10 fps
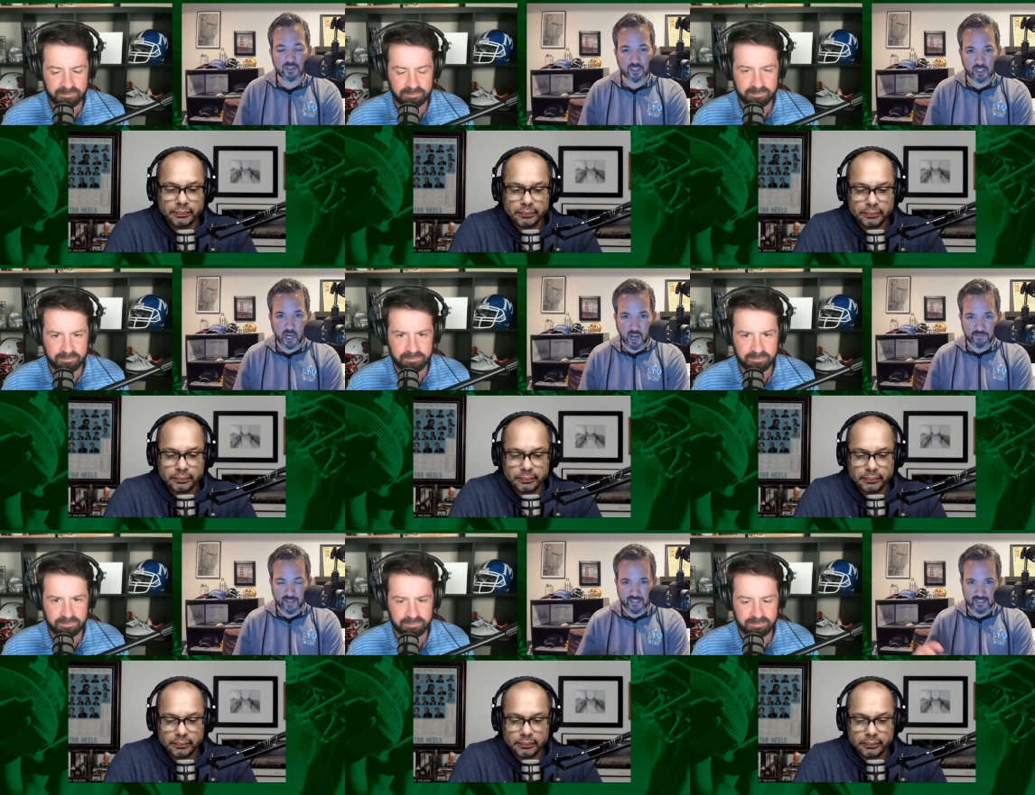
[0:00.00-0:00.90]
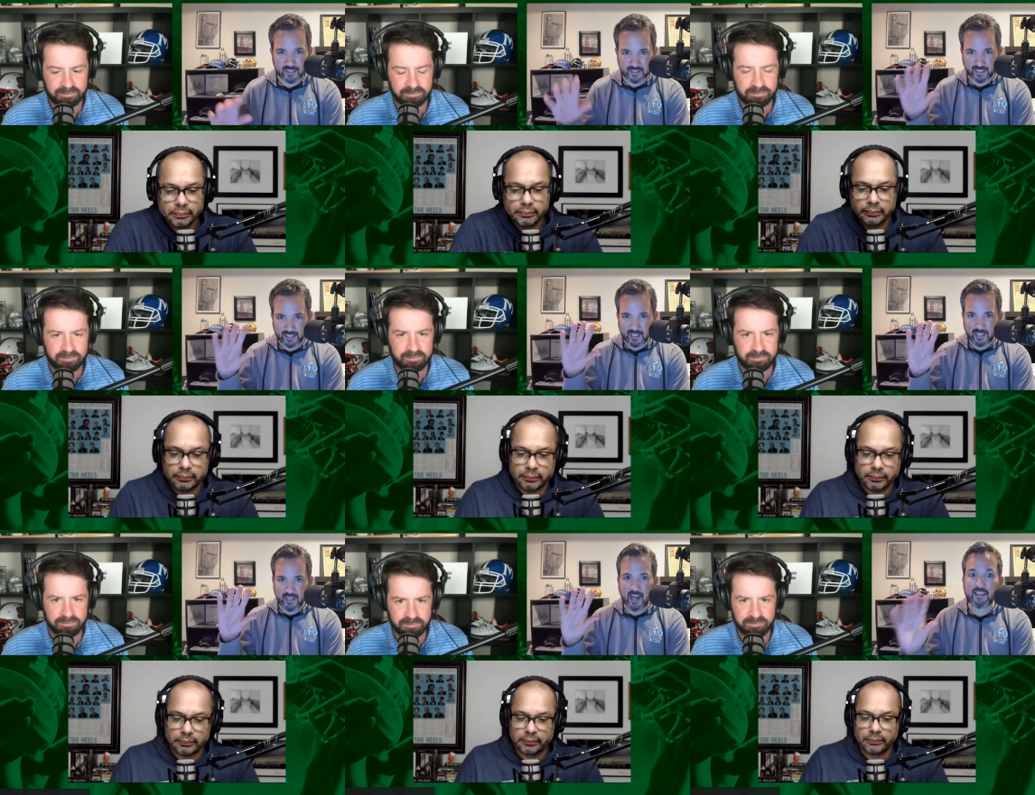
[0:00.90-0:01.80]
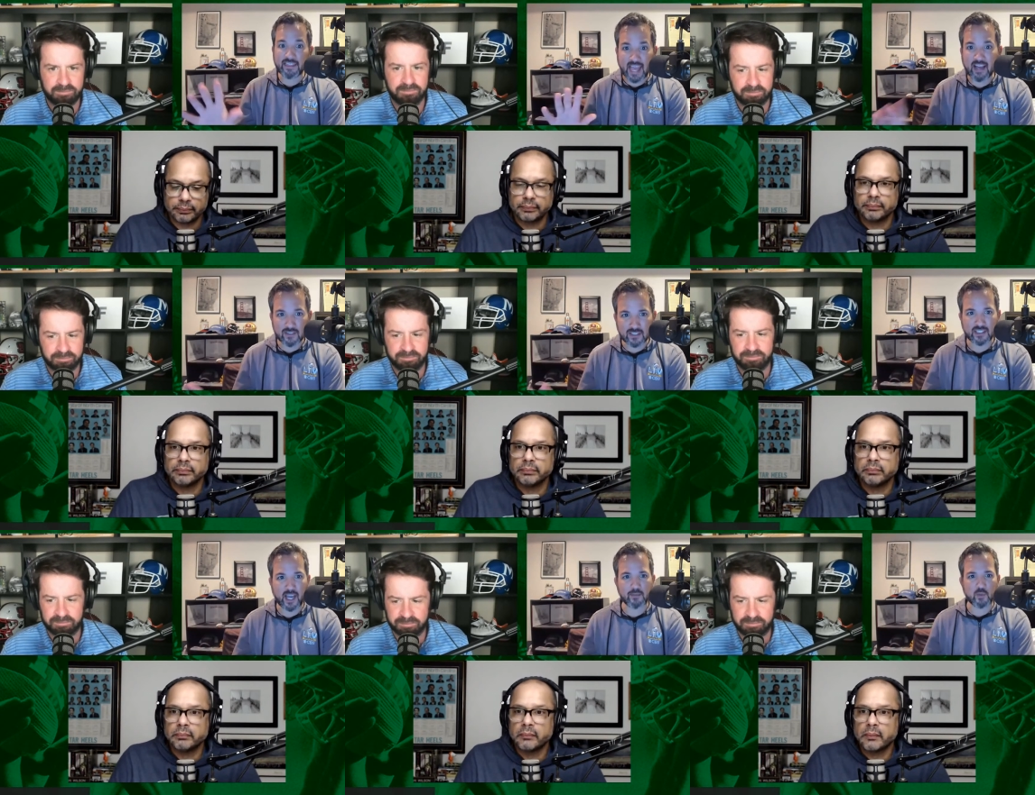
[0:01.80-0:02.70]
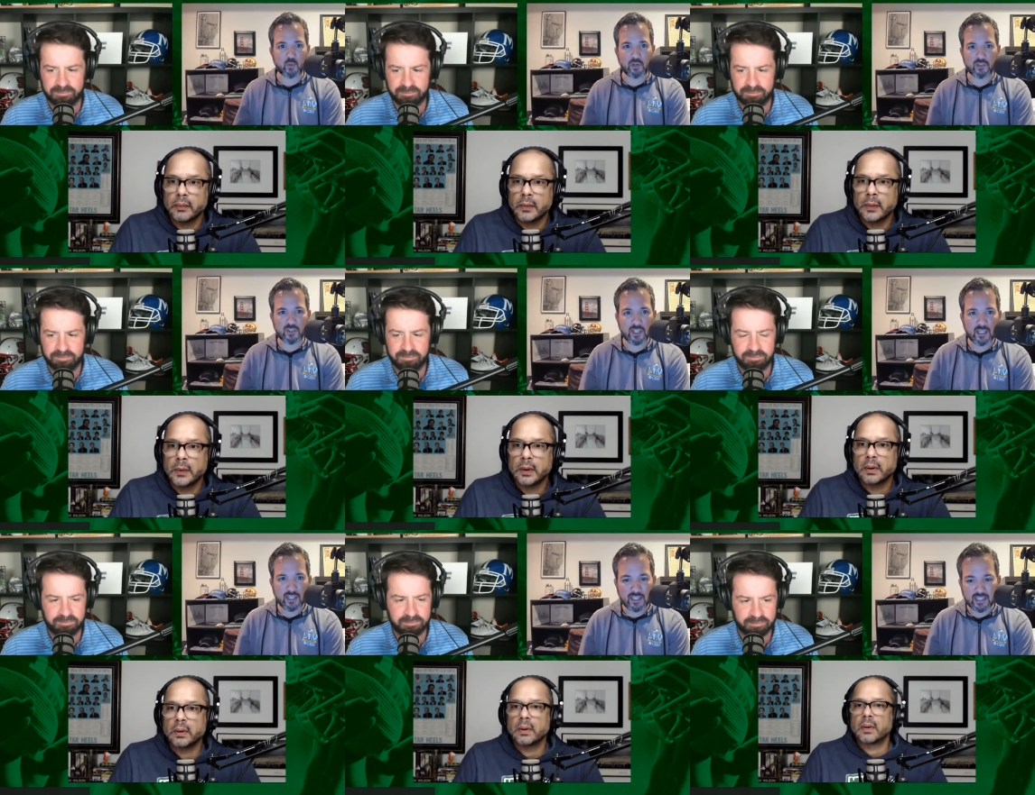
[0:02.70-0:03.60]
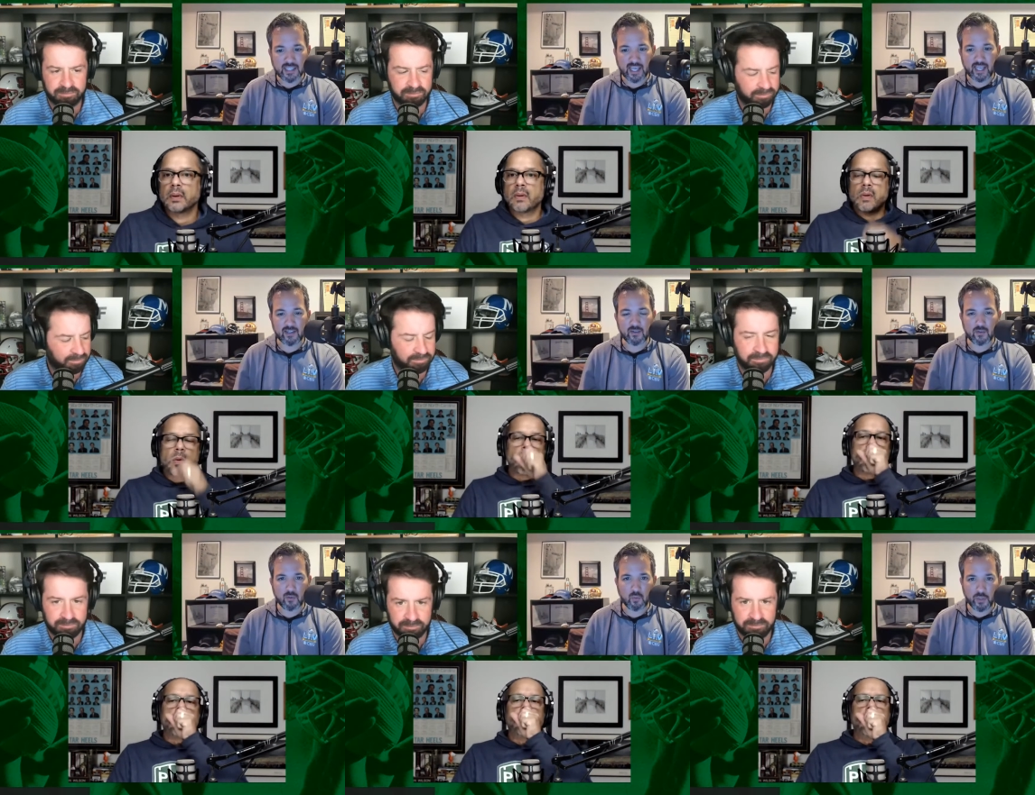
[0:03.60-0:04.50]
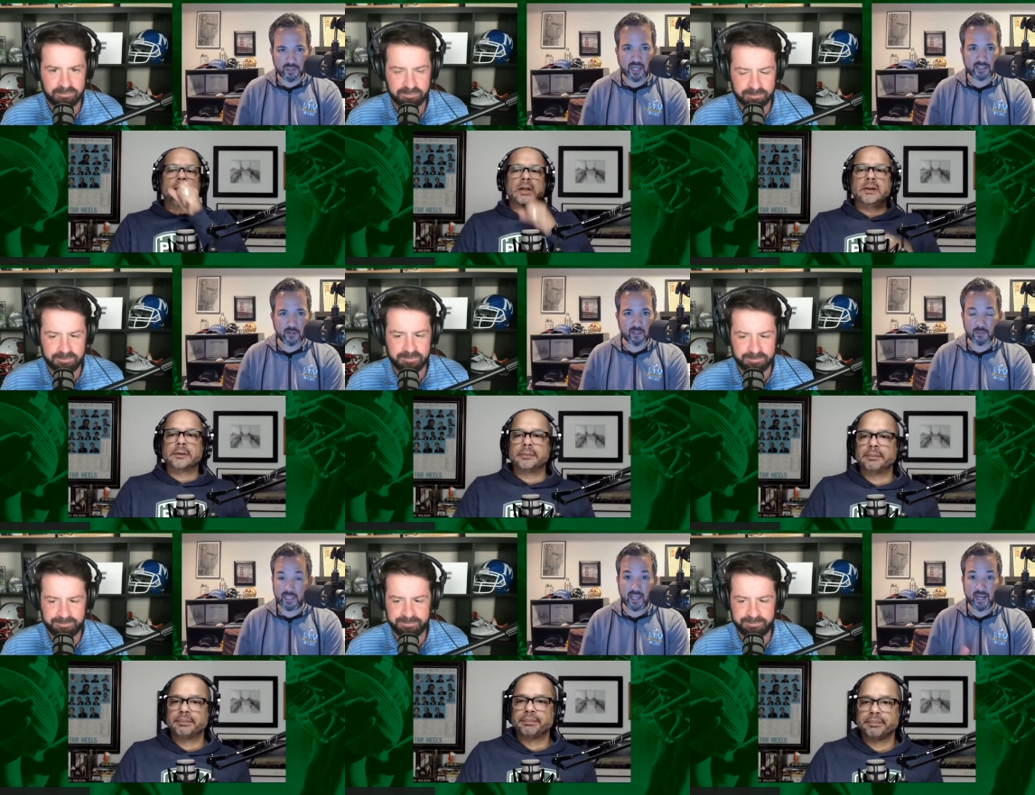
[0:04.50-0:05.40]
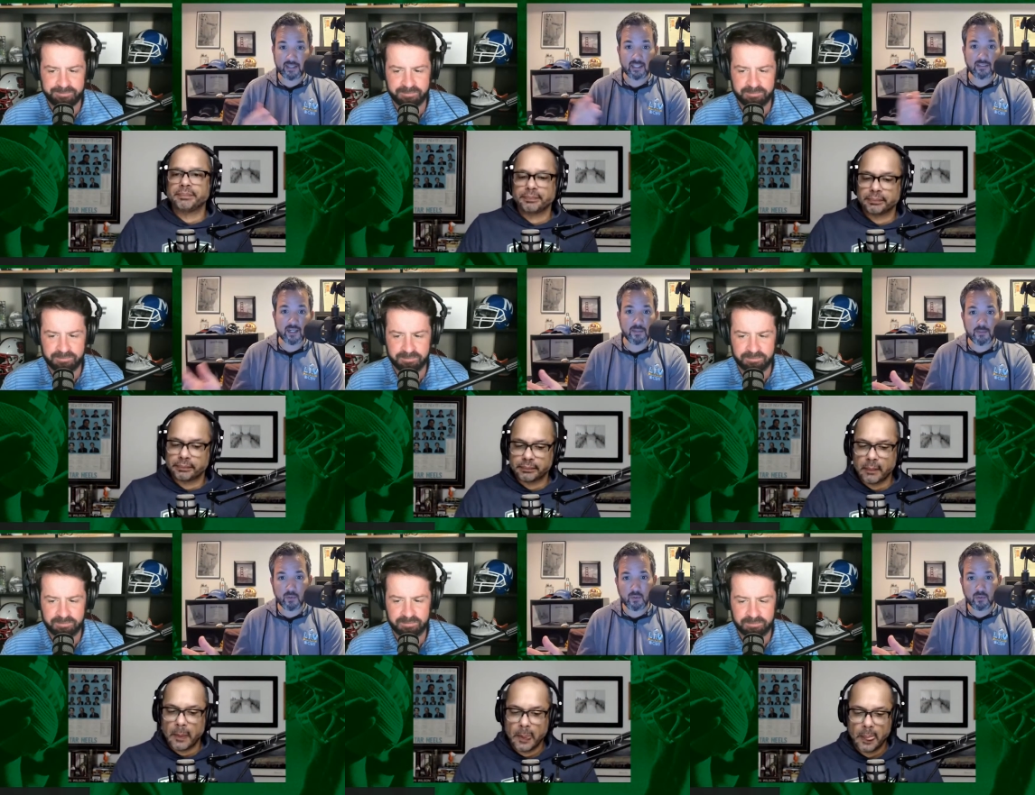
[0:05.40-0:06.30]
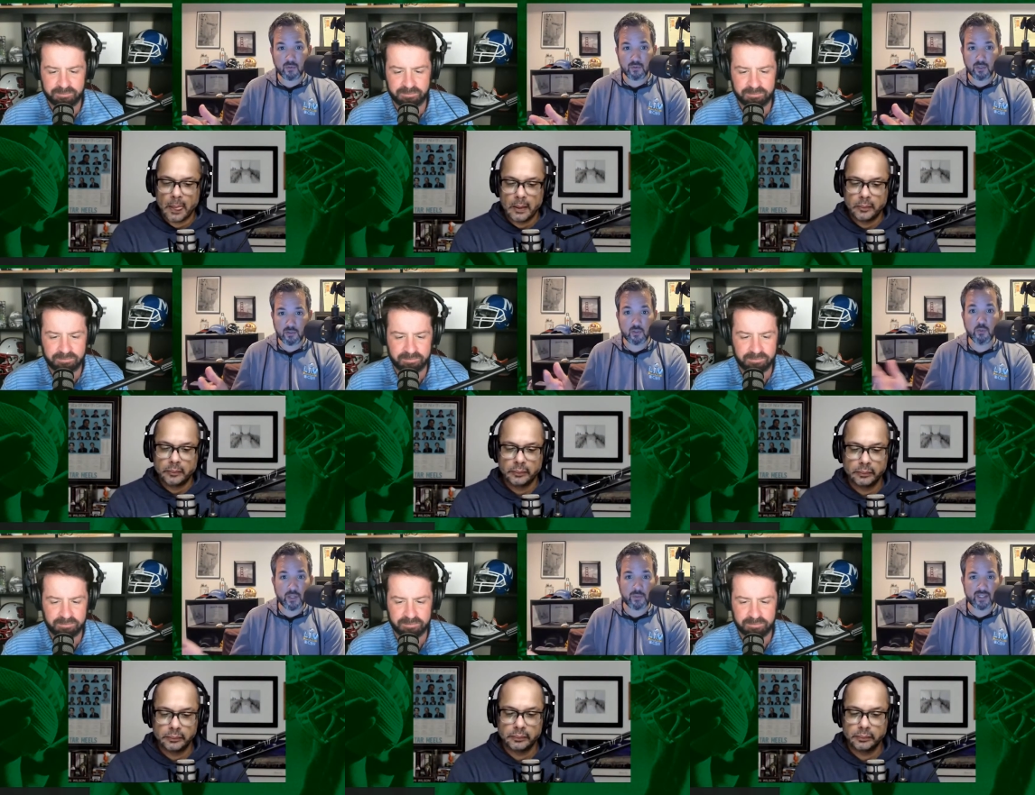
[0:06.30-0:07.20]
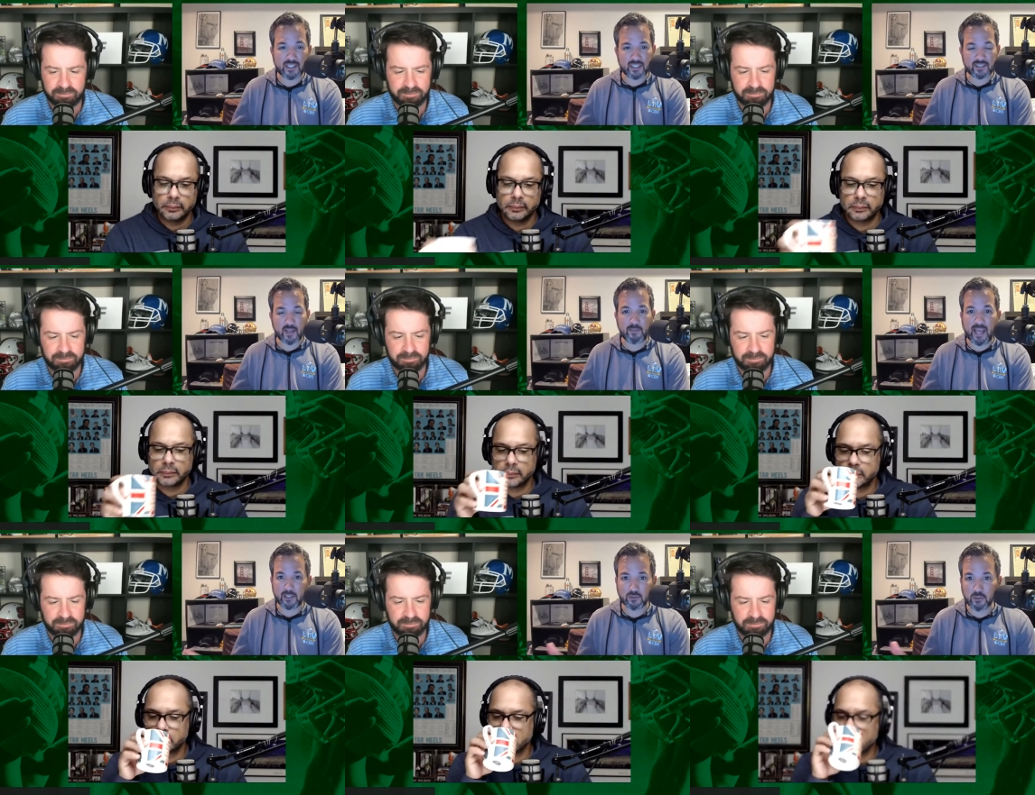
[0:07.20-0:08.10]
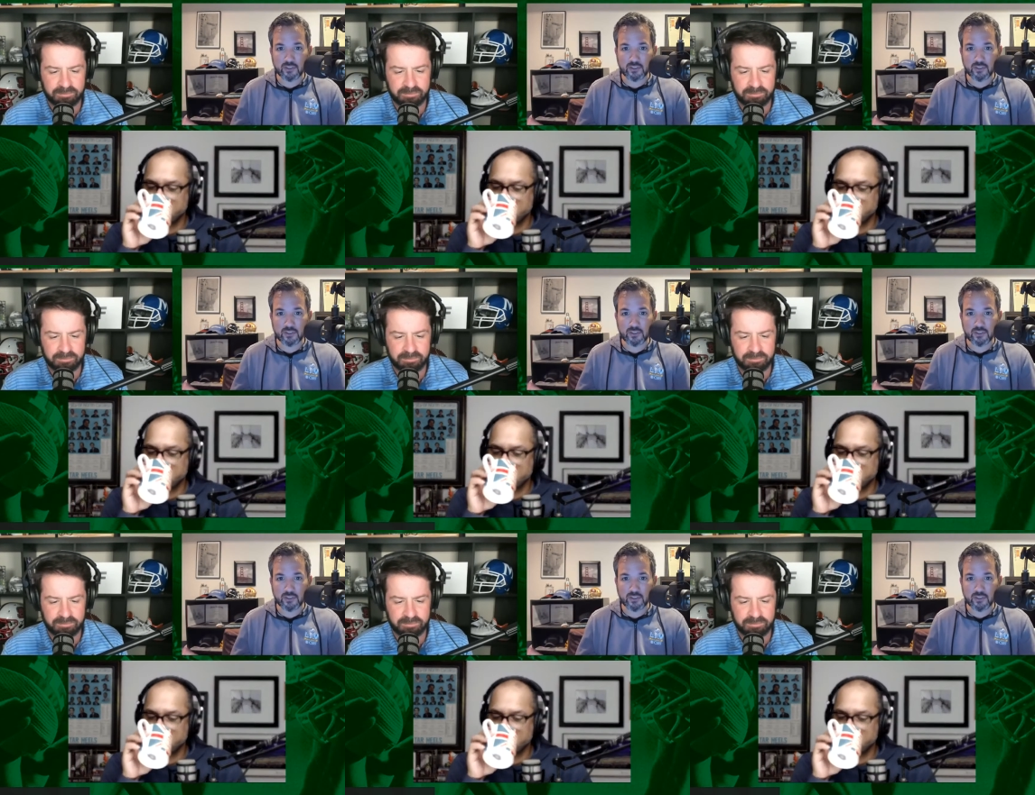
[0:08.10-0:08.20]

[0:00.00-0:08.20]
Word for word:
Speaker 1: It's their offense is like a thousand times worse than we thought they were going to be. And I think a lot of people assume they were going to take a step back. You lose